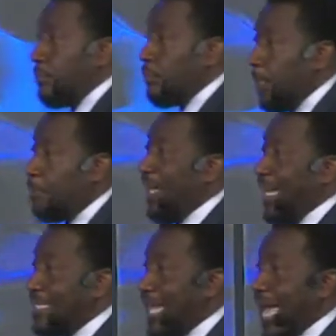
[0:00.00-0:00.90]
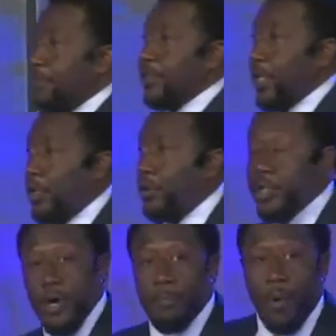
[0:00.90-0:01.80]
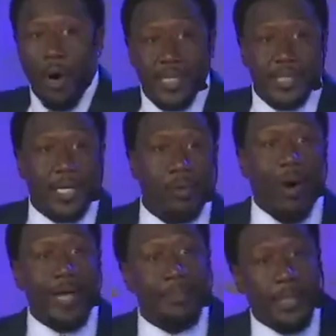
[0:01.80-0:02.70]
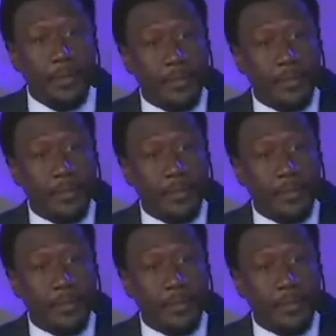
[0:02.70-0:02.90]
The biggest lie ever told. You pork is other white meat.